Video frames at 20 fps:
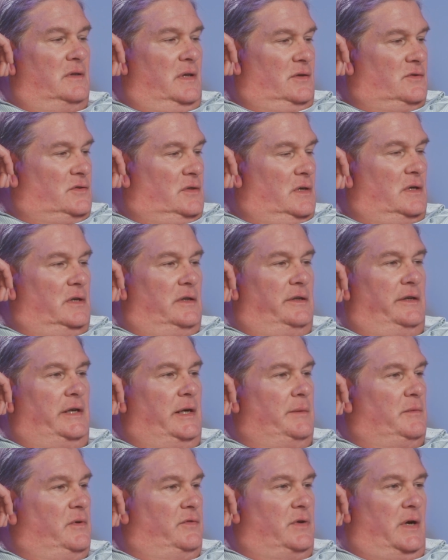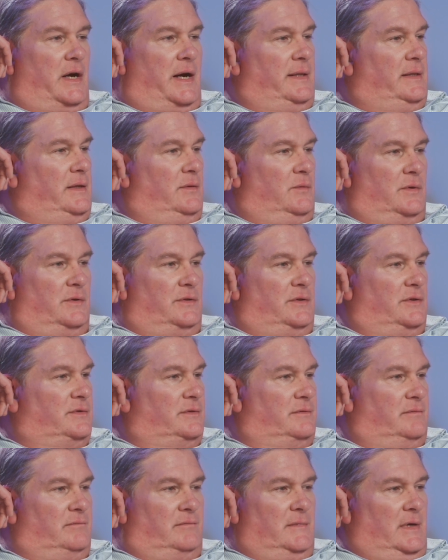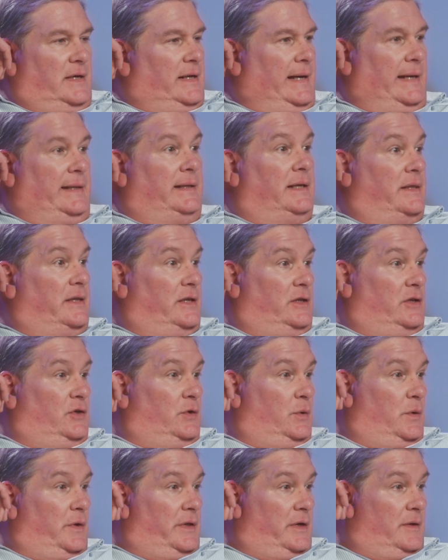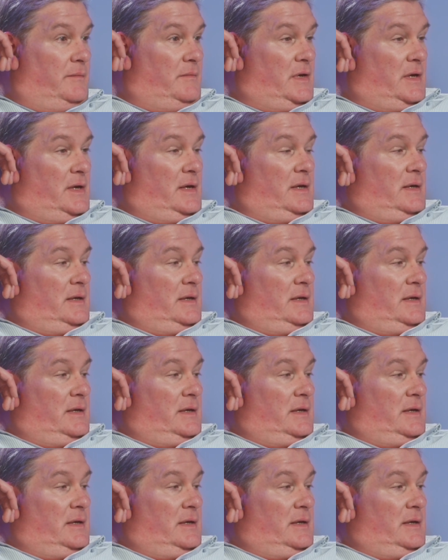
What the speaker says: things done in the name of God that had nothing to do with Him.